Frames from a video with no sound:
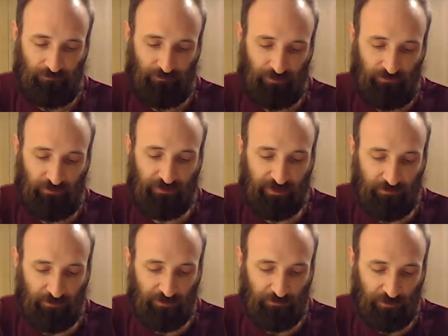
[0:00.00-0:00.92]
Giving
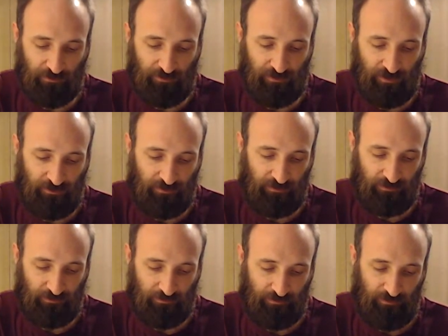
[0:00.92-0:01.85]
something is better than nothing.
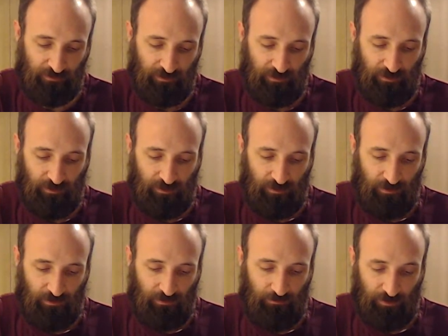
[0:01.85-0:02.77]

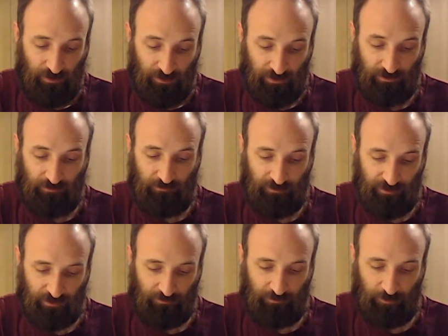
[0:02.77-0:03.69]
Getting him
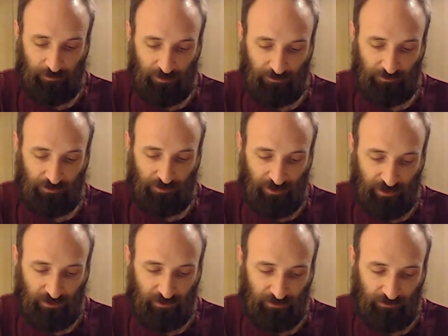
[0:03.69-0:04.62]
stuck in perpetual
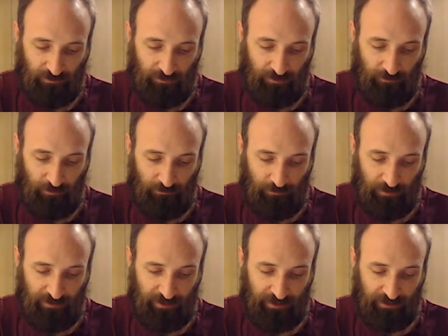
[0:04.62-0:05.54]
check, stalemate by
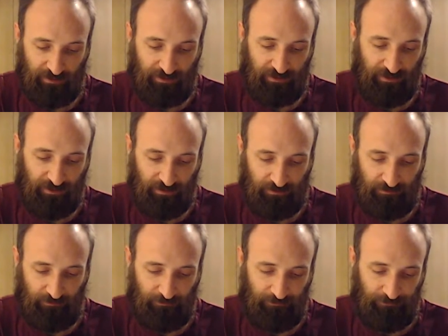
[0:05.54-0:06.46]
attacking the king.
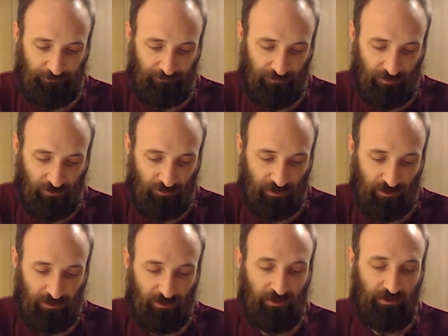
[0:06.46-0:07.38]

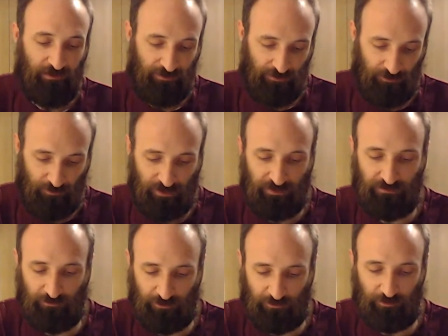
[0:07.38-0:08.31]
Okay, 2 ways in
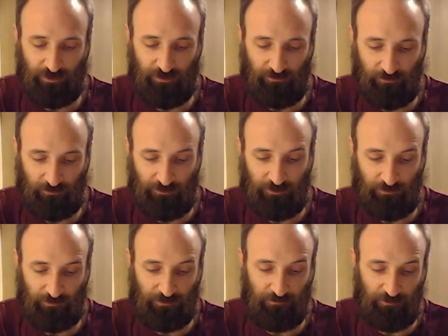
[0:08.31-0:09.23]
which a player who is
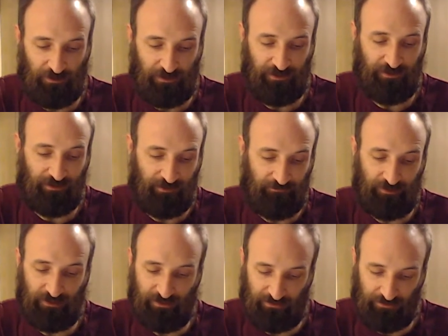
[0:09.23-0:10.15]
hopelessly behind, and I've
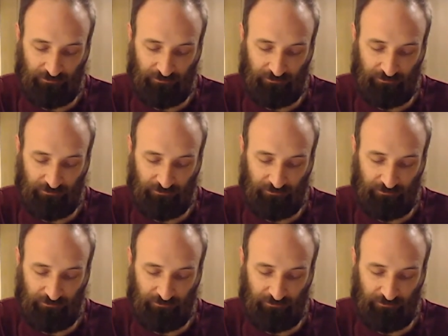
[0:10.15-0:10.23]
done this